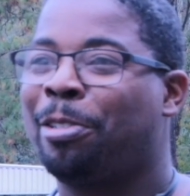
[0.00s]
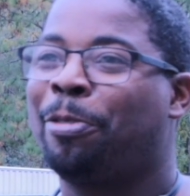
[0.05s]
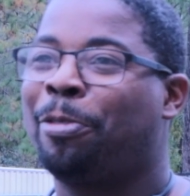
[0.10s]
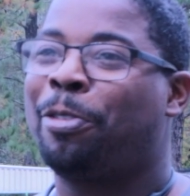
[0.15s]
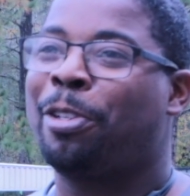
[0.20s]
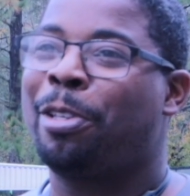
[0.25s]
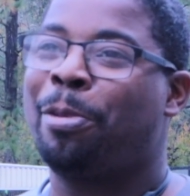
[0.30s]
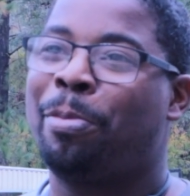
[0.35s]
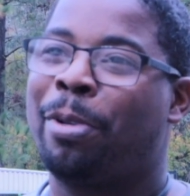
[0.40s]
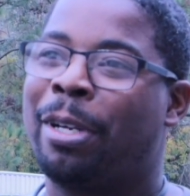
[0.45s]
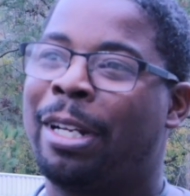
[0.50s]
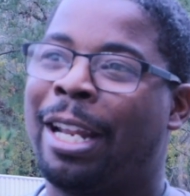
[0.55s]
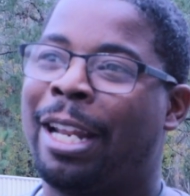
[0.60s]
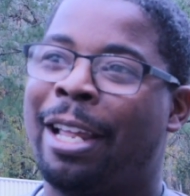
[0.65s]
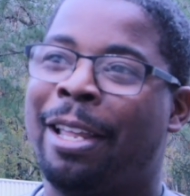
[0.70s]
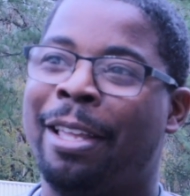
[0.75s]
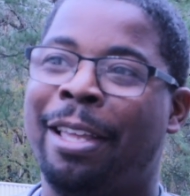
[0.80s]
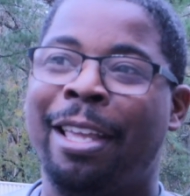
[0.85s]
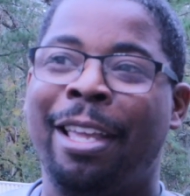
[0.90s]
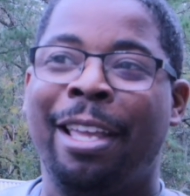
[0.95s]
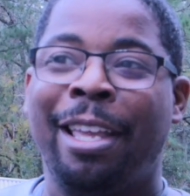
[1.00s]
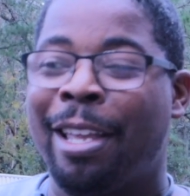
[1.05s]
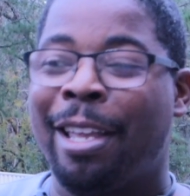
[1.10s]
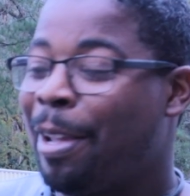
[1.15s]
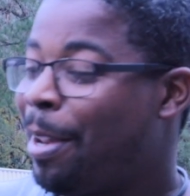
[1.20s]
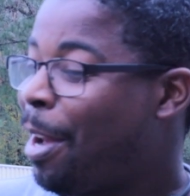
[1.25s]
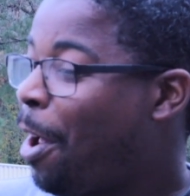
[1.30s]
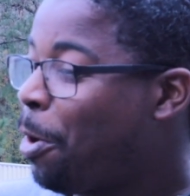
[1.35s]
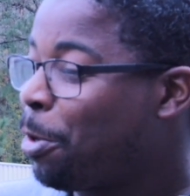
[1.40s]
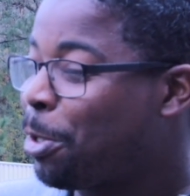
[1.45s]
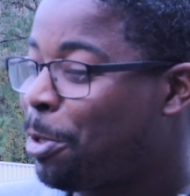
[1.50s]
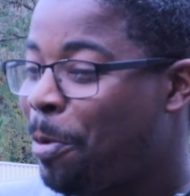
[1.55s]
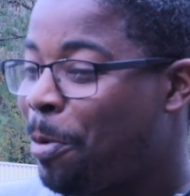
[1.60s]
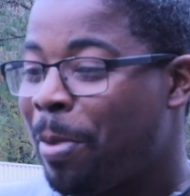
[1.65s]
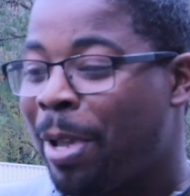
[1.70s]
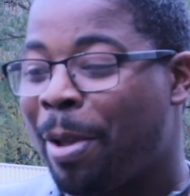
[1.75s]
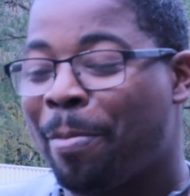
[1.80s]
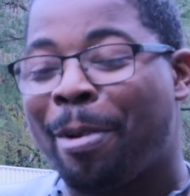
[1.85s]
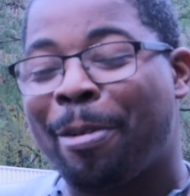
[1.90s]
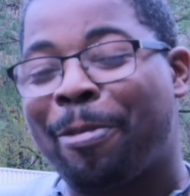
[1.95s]
up for your boy, like. And also,
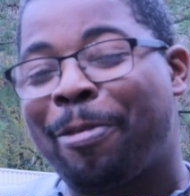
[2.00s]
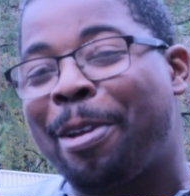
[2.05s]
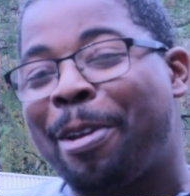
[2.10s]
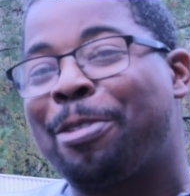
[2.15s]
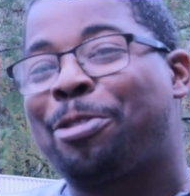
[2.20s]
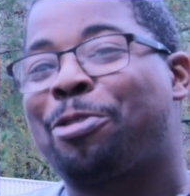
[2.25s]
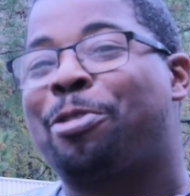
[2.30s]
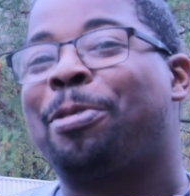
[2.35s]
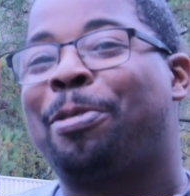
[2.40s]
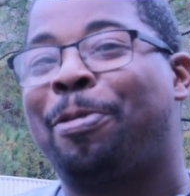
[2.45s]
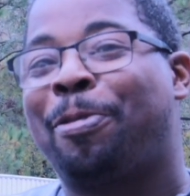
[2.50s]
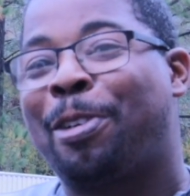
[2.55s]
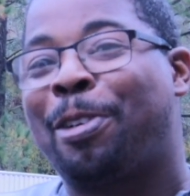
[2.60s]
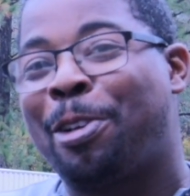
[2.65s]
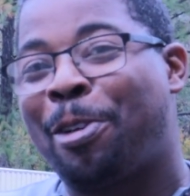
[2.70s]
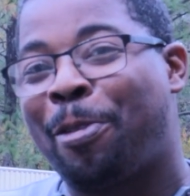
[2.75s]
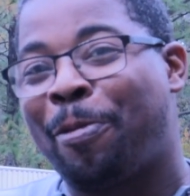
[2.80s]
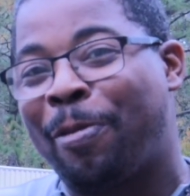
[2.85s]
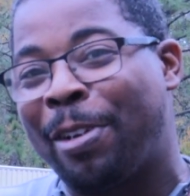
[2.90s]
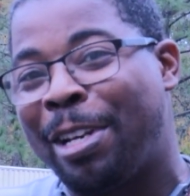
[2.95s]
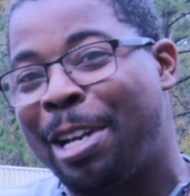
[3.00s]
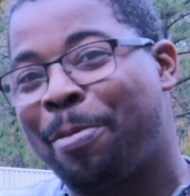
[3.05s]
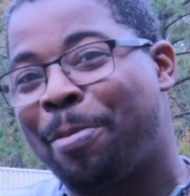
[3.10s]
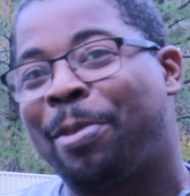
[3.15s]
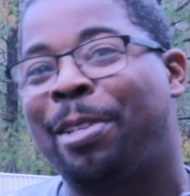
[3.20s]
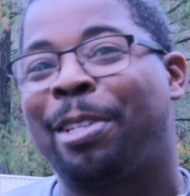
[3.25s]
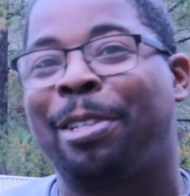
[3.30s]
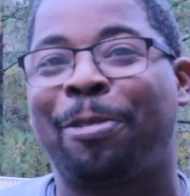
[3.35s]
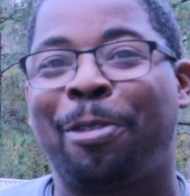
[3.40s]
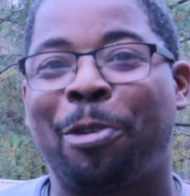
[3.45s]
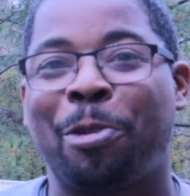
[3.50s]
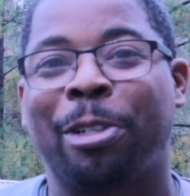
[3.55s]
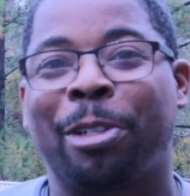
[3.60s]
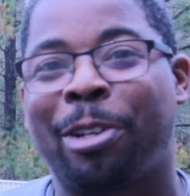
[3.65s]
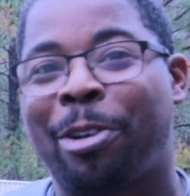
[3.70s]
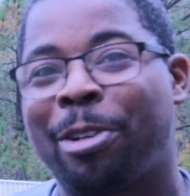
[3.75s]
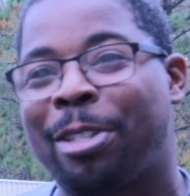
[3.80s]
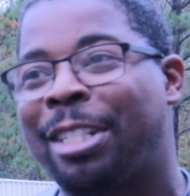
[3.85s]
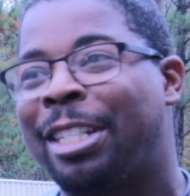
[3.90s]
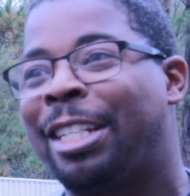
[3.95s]
man, my favorite scripture, Philippians 4
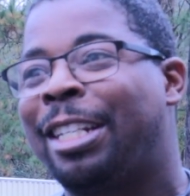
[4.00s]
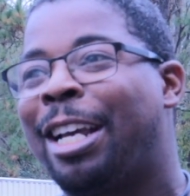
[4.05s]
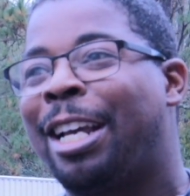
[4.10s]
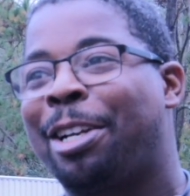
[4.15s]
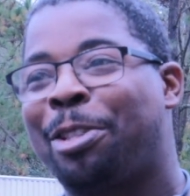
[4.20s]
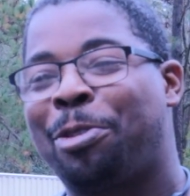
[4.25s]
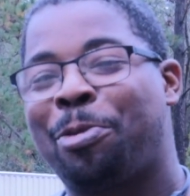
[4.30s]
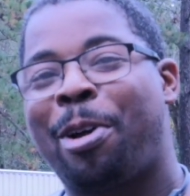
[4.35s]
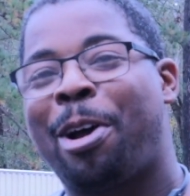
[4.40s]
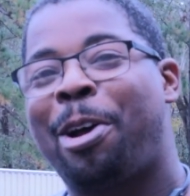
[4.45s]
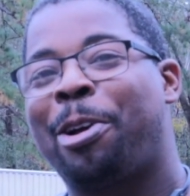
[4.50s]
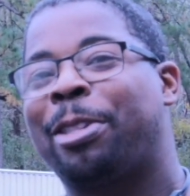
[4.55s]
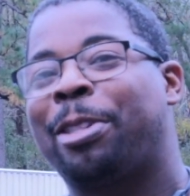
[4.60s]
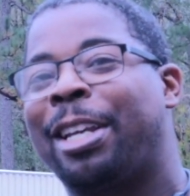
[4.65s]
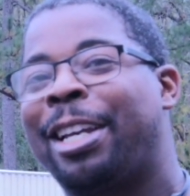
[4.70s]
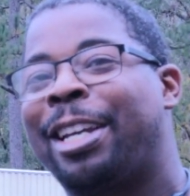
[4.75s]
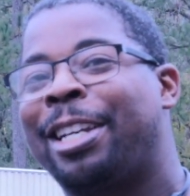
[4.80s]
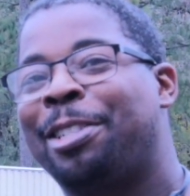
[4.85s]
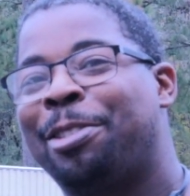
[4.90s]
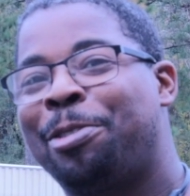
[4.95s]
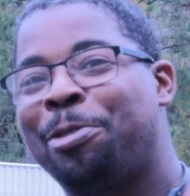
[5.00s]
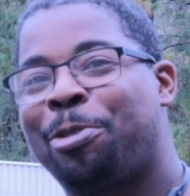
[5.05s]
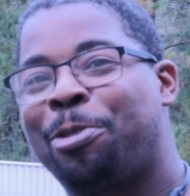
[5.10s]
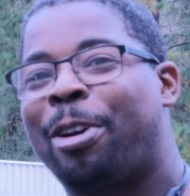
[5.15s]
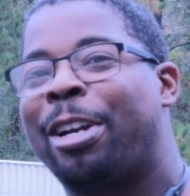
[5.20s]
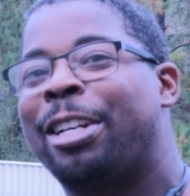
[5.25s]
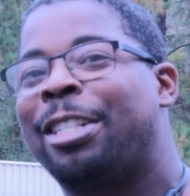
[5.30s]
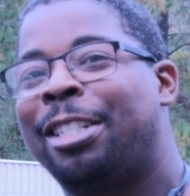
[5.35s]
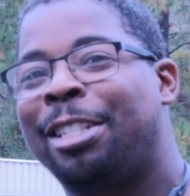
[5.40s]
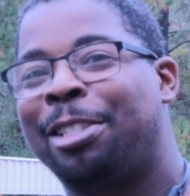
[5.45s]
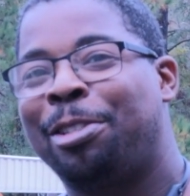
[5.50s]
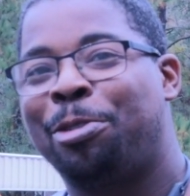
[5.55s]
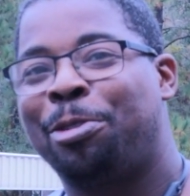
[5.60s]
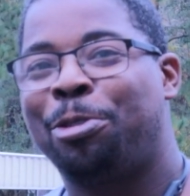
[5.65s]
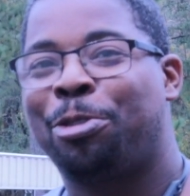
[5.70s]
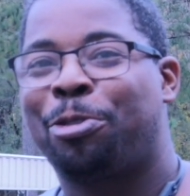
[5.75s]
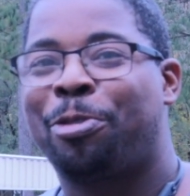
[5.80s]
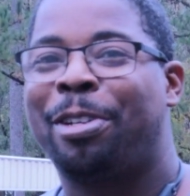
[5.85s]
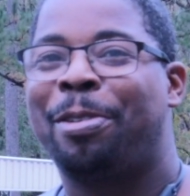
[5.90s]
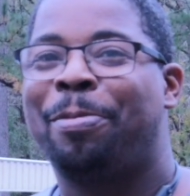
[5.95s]
and 13. I can do all things through Christ Jesus
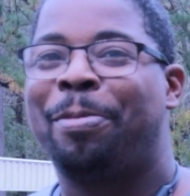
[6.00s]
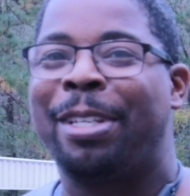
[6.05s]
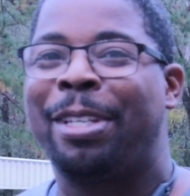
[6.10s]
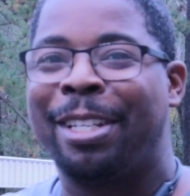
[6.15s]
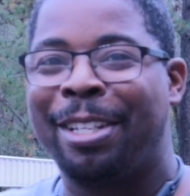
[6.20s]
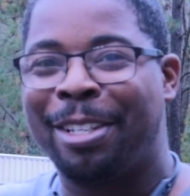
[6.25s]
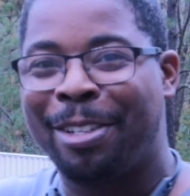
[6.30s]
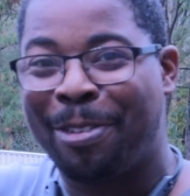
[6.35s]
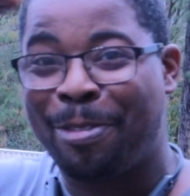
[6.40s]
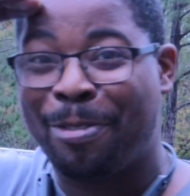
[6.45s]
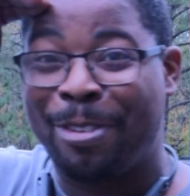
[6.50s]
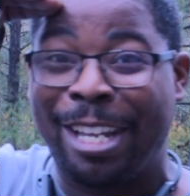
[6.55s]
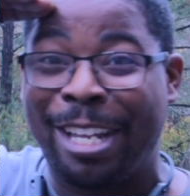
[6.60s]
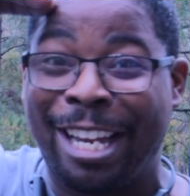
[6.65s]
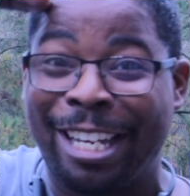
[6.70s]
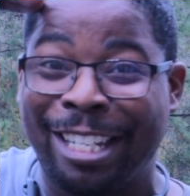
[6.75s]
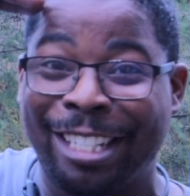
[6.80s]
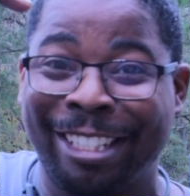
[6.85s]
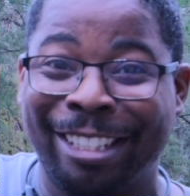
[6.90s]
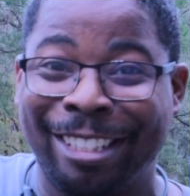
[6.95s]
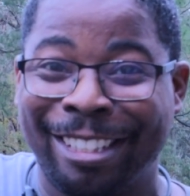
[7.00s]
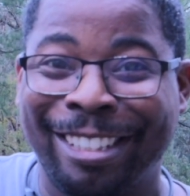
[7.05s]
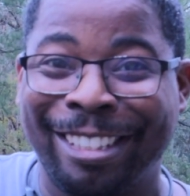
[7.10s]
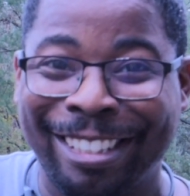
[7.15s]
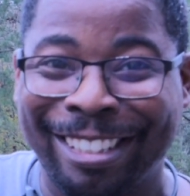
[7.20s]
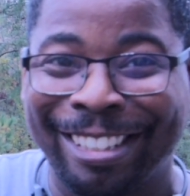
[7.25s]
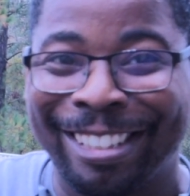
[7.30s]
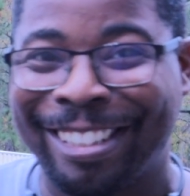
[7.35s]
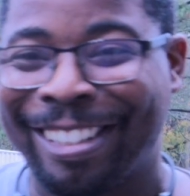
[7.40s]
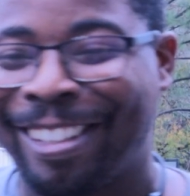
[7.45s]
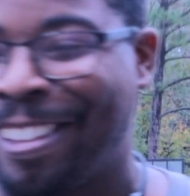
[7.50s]
who strengthens me. We out here.